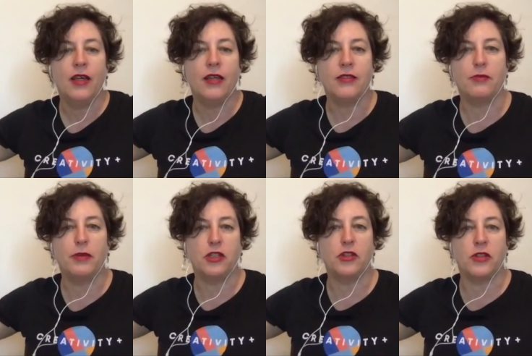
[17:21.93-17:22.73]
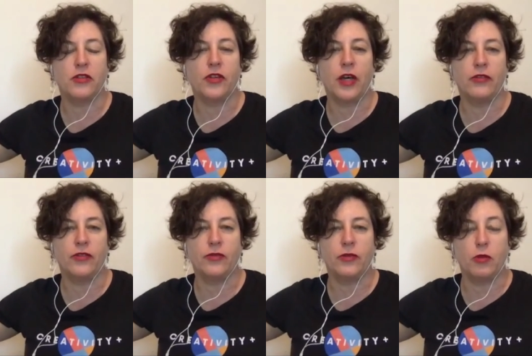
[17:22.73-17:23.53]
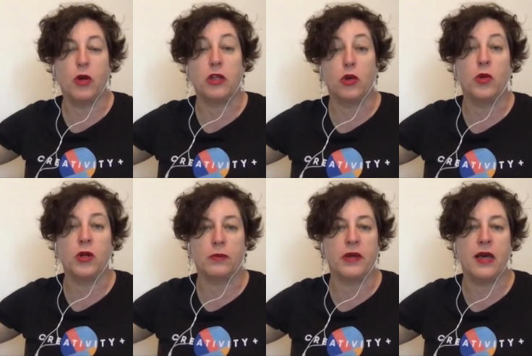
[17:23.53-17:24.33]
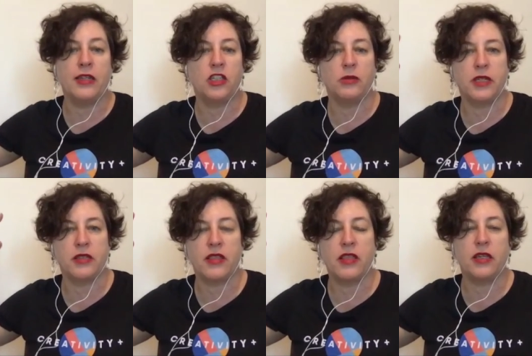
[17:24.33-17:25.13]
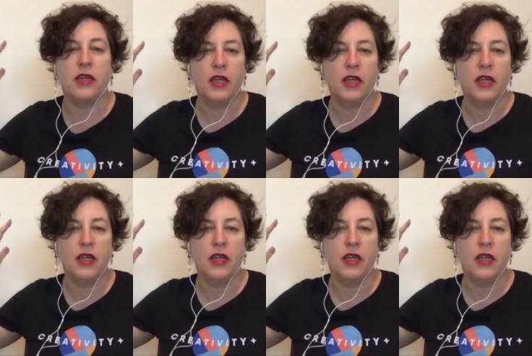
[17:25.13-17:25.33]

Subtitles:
some pictures of what your work behind you, because I think